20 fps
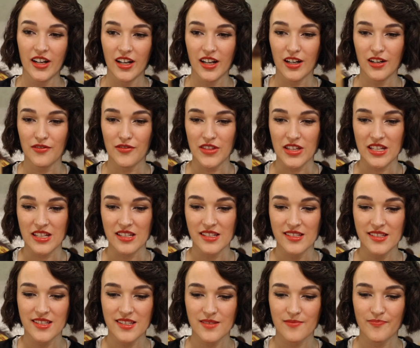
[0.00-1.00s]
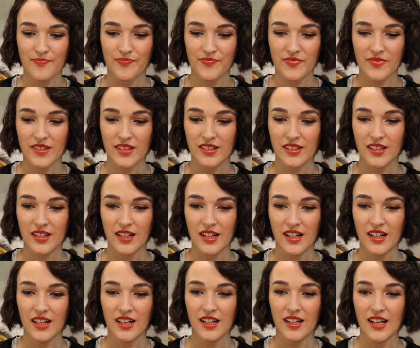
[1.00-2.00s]
of these
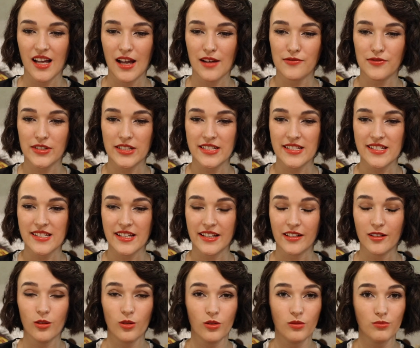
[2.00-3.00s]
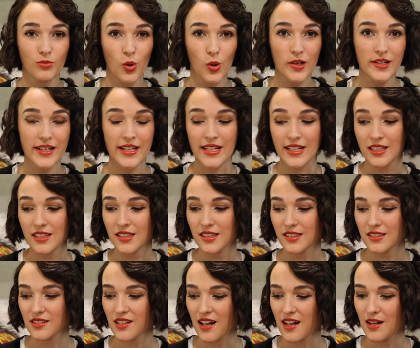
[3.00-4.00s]
every single morning
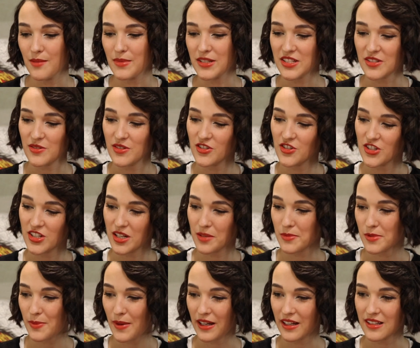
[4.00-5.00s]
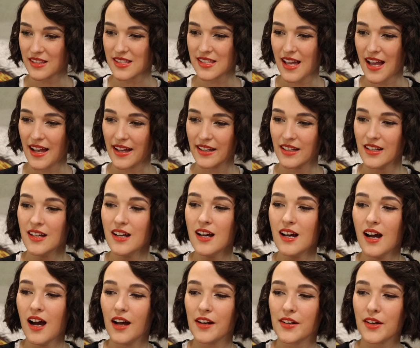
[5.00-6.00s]
as soon as she comes back inside.
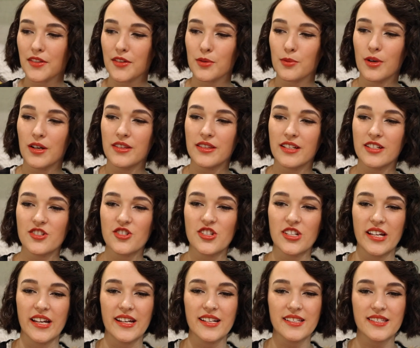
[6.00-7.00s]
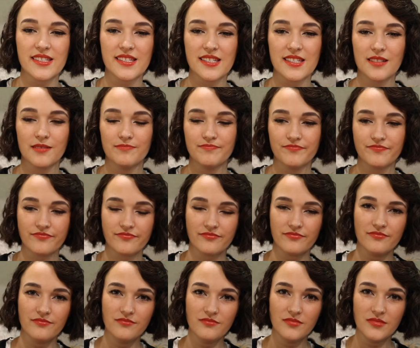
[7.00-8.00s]
Another one that she gets
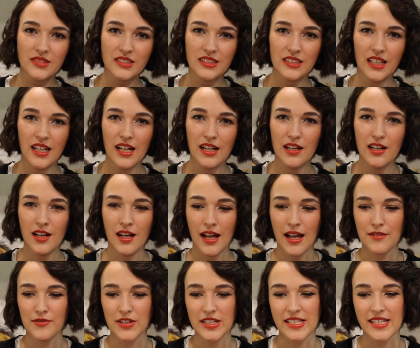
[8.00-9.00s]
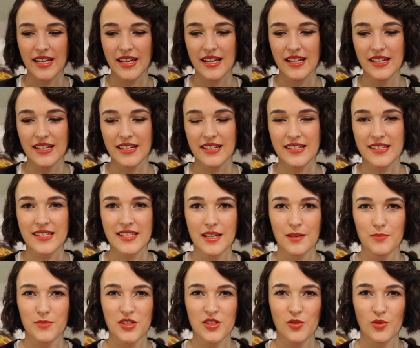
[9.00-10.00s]
every day is
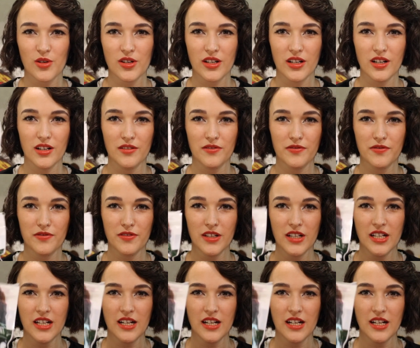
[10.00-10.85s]
some sort of